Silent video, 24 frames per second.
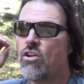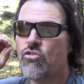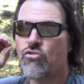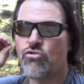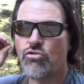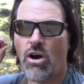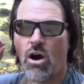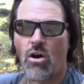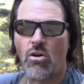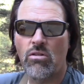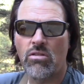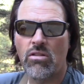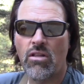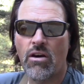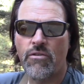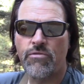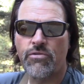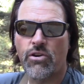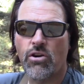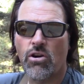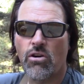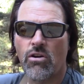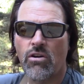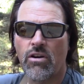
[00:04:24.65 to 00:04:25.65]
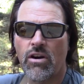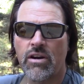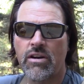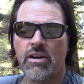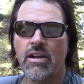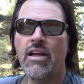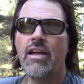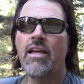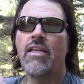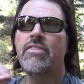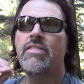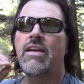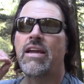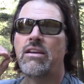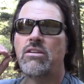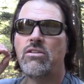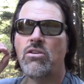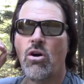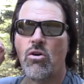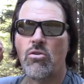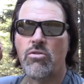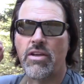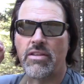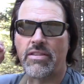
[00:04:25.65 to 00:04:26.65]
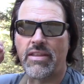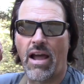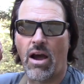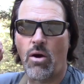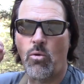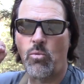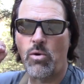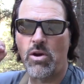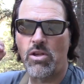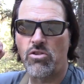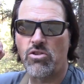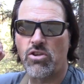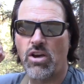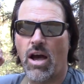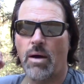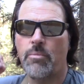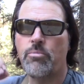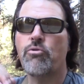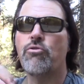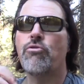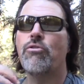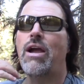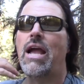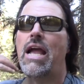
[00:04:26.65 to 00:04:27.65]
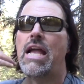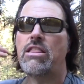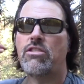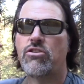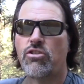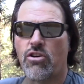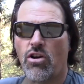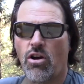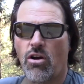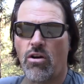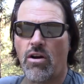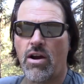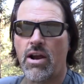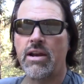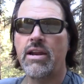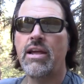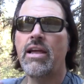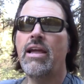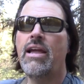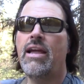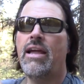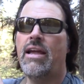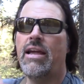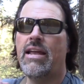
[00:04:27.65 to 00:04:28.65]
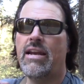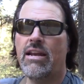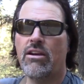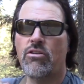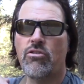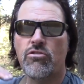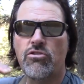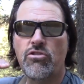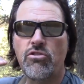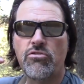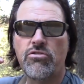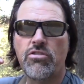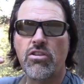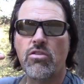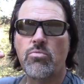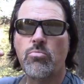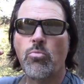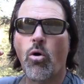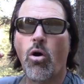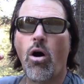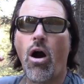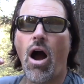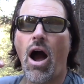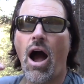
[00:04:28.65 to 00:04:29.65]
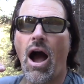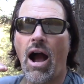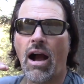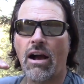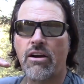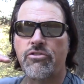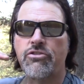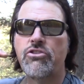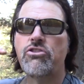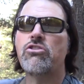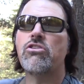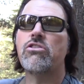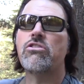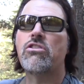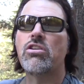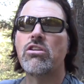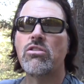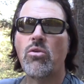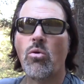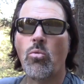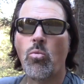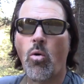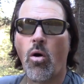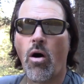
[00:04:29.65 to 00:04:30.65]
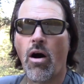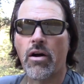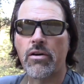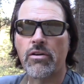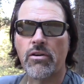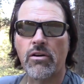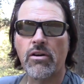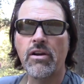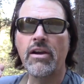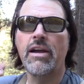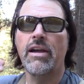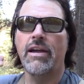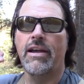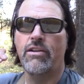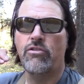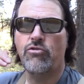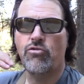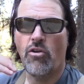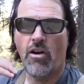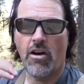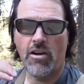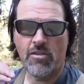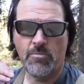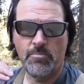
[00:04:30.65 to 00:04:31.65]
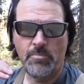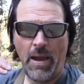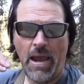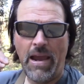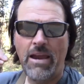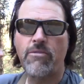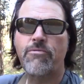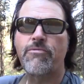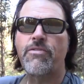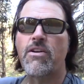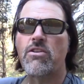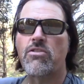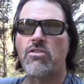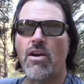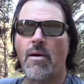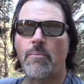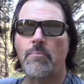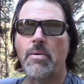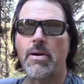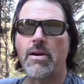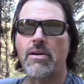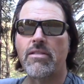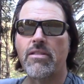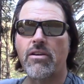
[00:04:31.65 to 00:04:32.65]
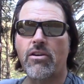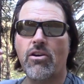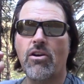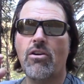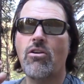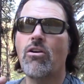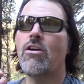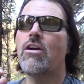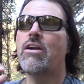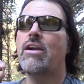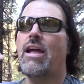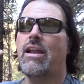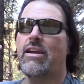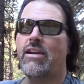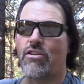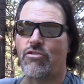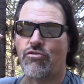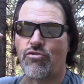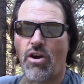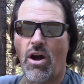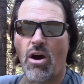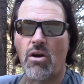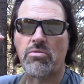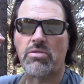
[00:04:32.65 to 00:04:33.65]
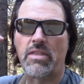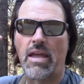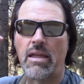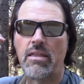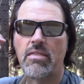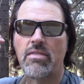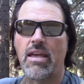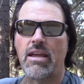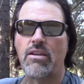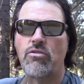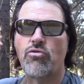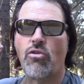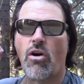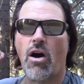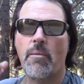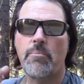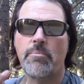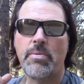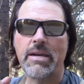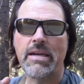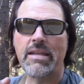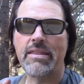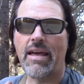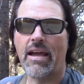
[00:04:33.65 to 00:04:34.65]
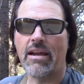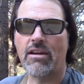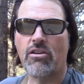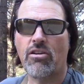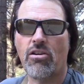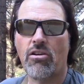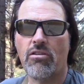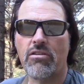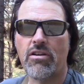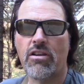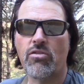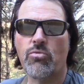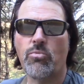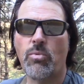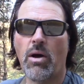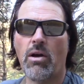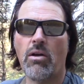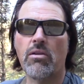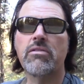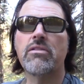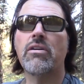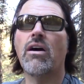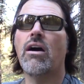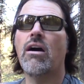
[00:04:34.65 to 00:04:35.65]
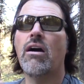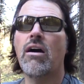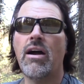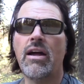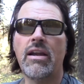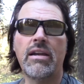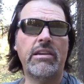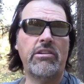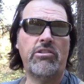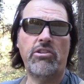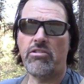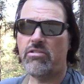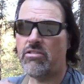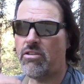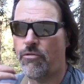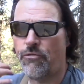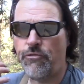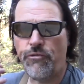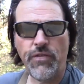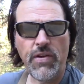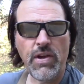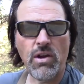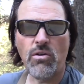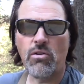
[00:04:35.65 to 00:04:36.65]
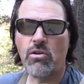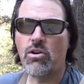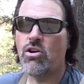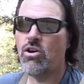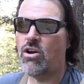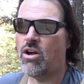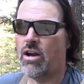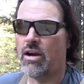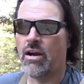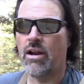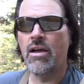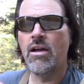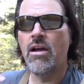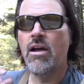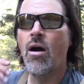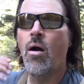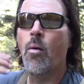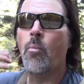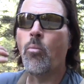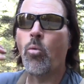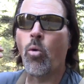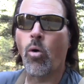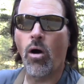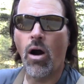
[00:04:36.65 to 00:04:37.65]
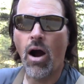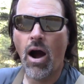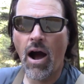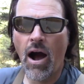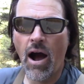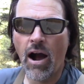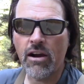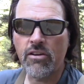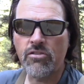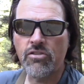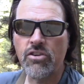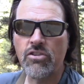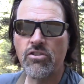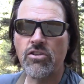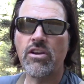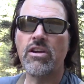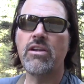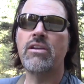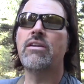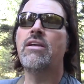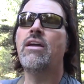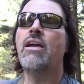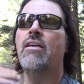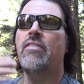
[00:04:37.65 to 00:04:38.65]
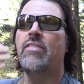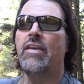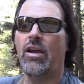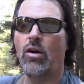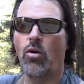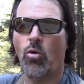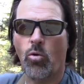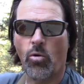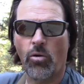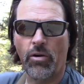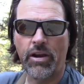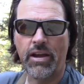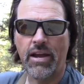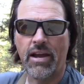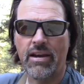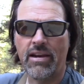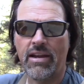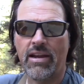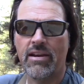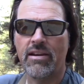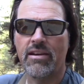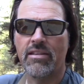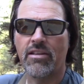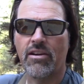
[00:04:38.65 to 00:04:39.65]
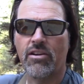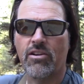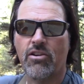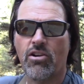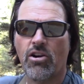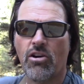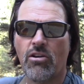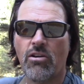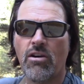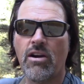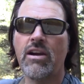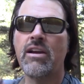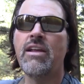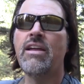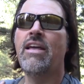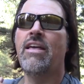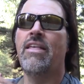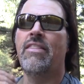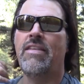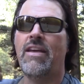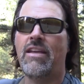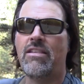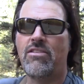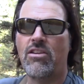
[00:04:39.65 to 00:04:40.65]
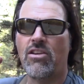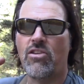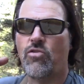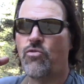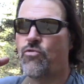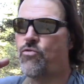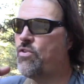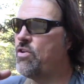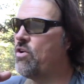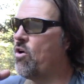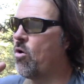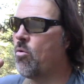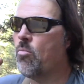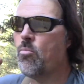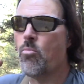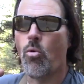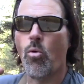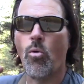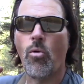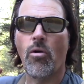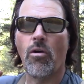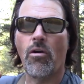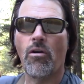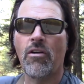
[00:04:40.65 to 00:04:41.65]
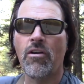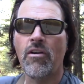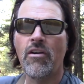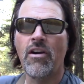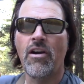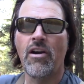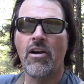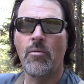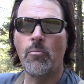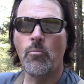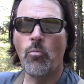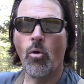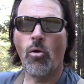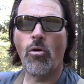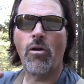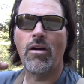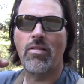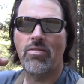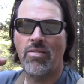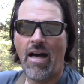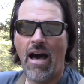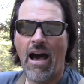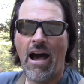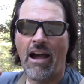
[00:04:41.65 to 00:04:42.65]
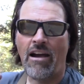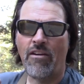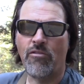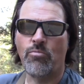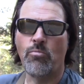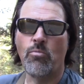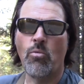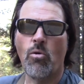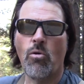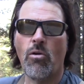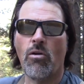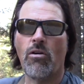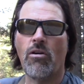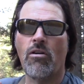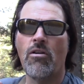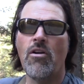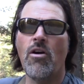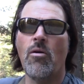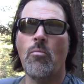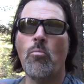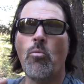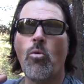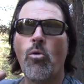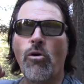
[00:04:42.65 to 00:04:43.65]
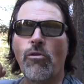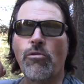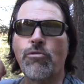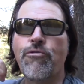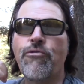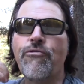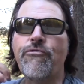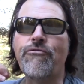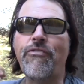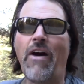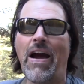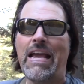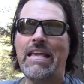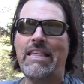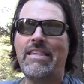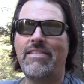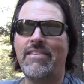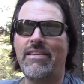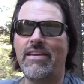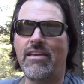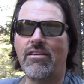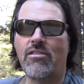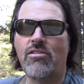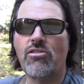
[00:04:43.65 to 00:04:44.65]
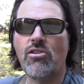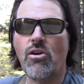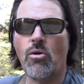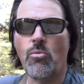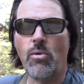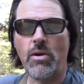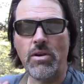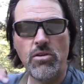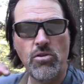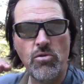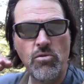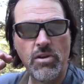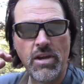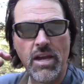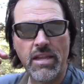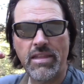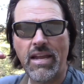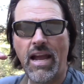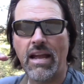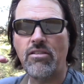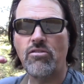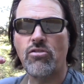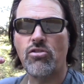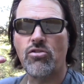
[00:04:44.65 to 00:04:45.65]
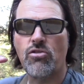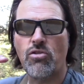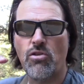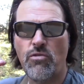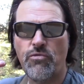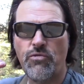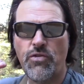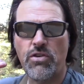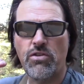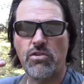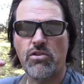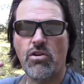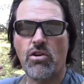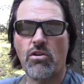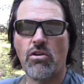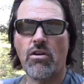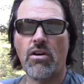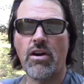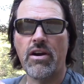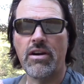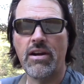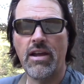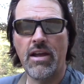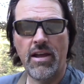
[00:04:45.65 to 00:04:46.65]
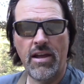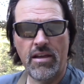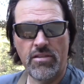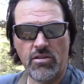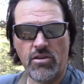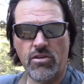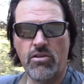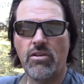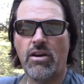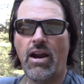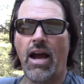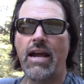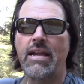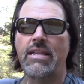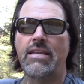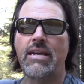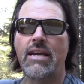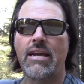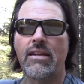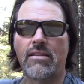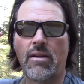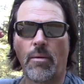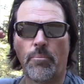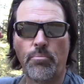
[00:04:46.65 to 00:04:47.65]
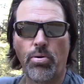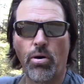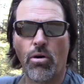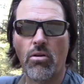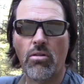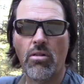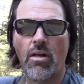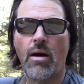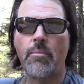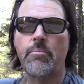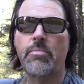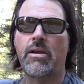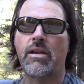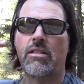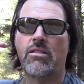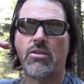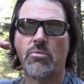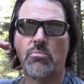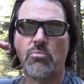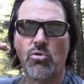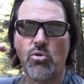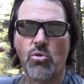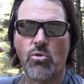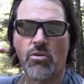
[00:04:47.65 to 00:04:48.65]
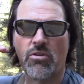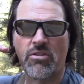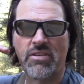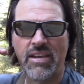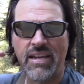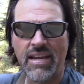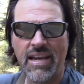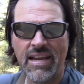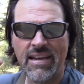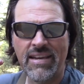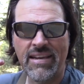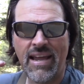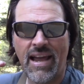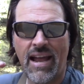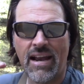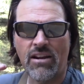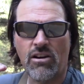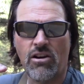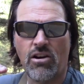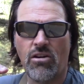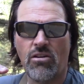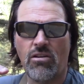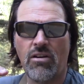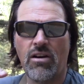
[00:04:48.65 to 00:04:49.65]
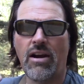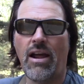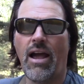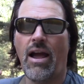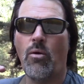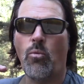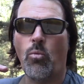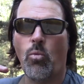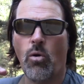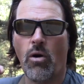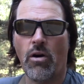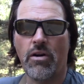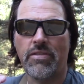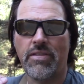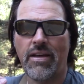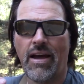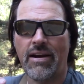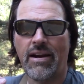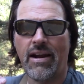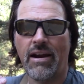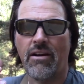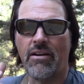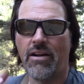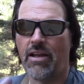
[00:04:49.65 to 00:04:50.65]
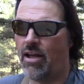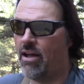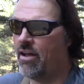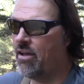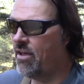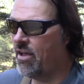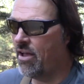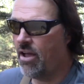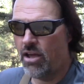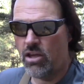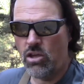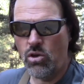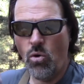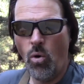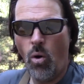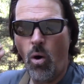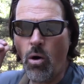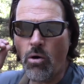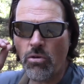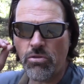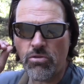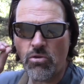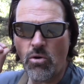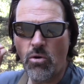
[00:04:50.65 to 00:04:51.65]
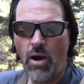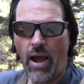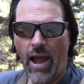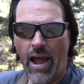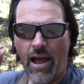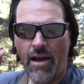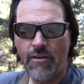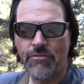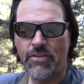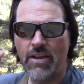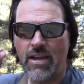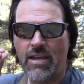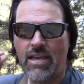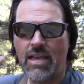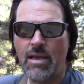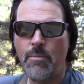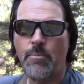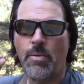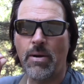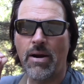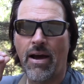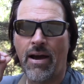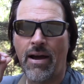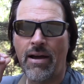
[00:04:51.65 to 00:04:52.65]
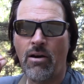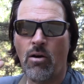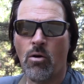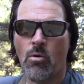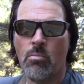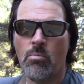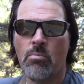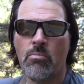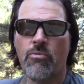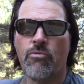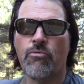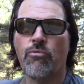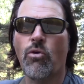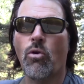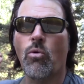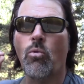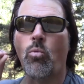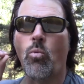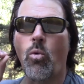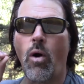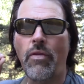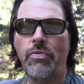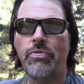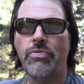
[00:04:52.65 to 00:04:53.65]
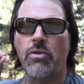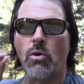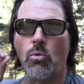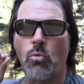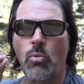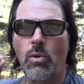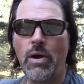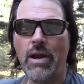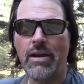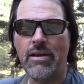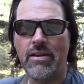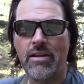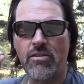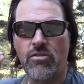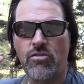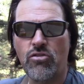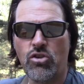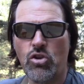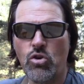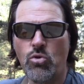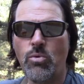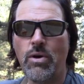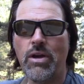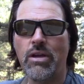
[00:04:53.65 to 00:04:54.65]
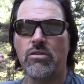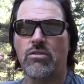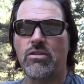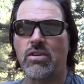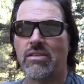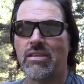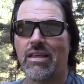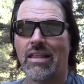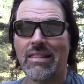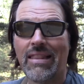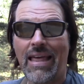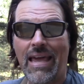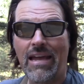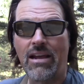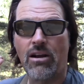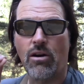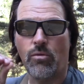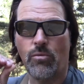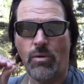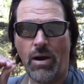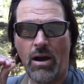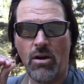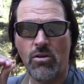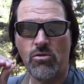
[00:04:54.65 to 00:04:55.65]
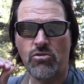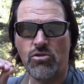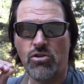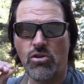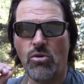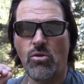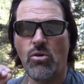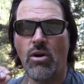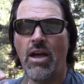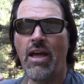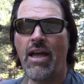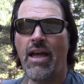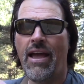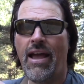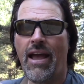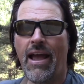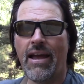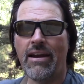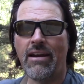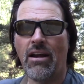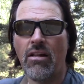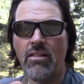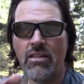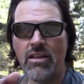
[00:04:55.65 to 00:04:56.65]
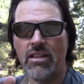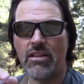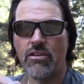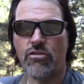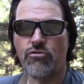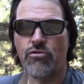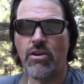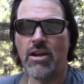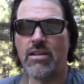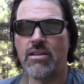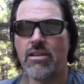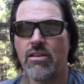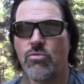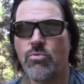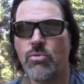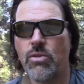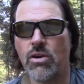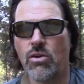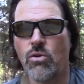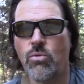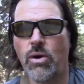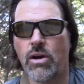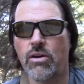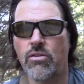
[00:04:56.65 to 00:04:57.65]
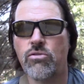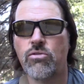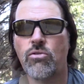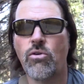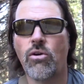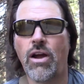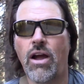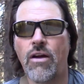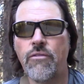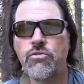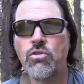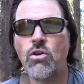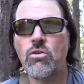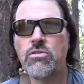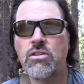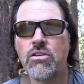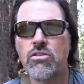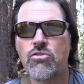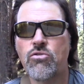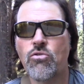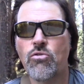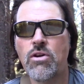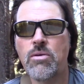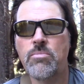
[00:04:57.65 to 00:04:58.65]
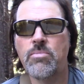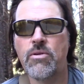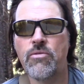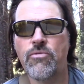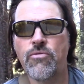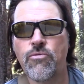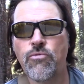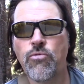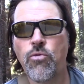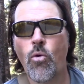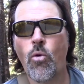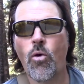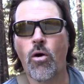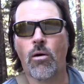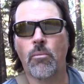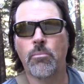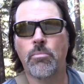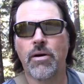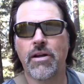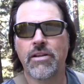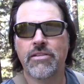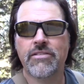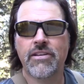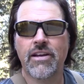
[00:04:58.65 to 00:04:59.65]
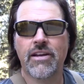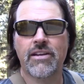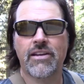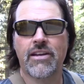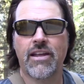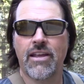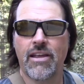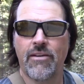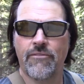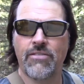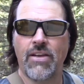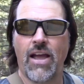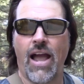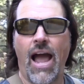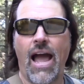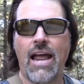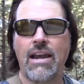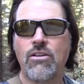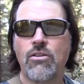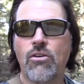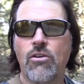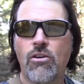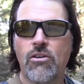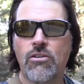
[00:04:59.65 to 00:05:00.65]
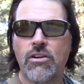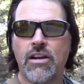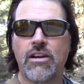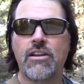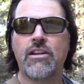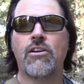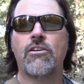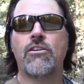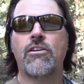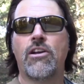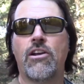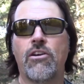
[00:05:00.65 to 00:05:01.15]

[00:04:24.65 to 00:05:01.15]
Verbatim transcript: Trout love current. They know that that wind chop creates current. It introduces more oxygen to the water. It draws bait fish up into the current and the trout, they, they drop into that current as well to hunt and just to feel good. More oxygen, they orient into the current. They just feel more, more alive, more, more feisty. So when you get that surface current, it's a good idea to pull up, get some lures in that current and work that area. You also have to keep an eye open for what the wind is doing to the lake around you. And I'll illustrate this with a quick story. I've told this story before, but uh, if you hadn't heard it, here,